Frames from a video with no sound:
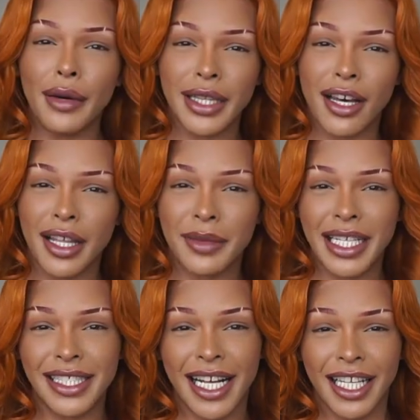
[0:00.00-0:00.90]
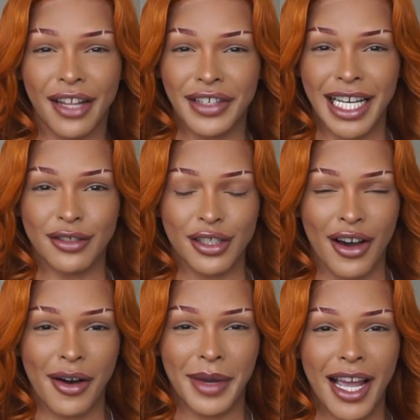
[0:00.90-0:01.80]
But with all that being said, I love you guys with
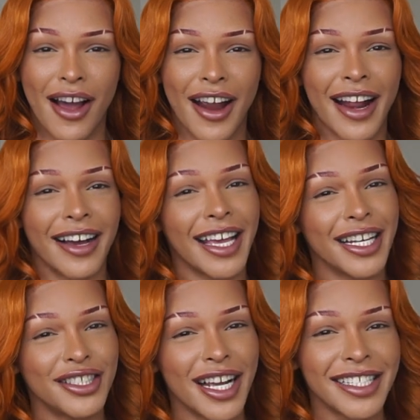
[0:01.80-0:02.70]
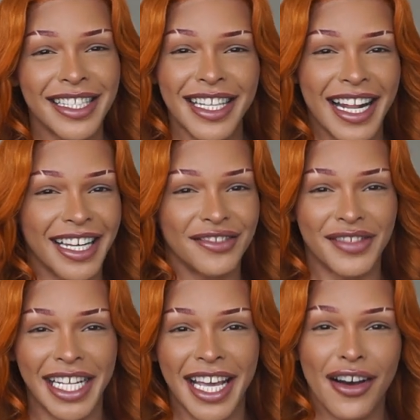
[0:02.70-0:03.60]
all my heart. I'll catch you guys in the next
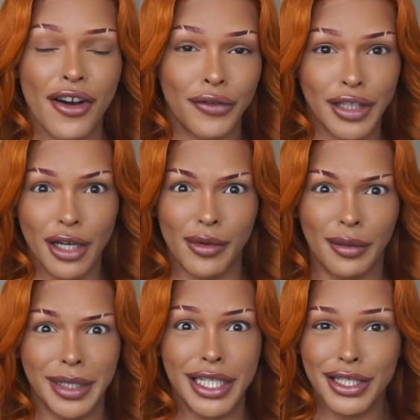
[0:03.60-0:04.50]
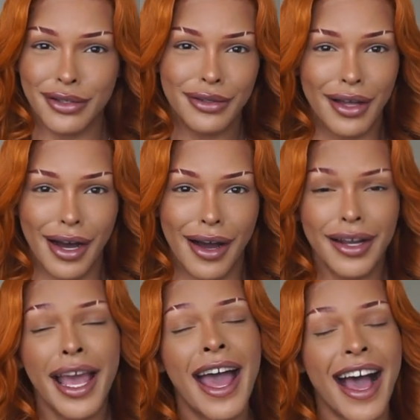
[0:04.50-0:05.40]
video. Hopefully it won't be too
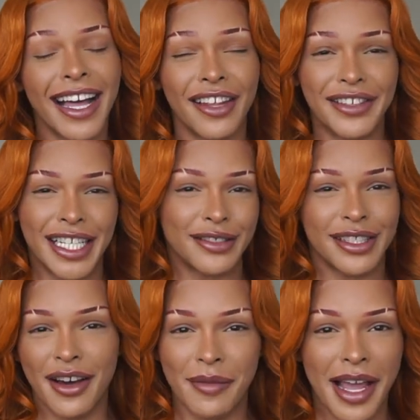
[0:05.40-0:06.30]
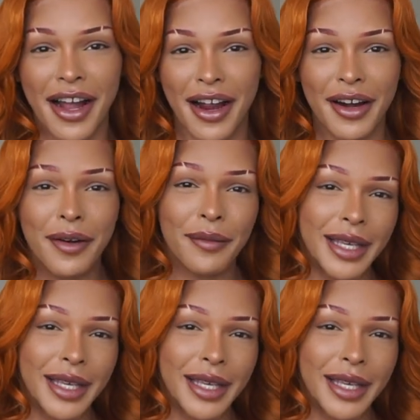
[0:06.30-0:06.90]
long. I love you guys with all my heart.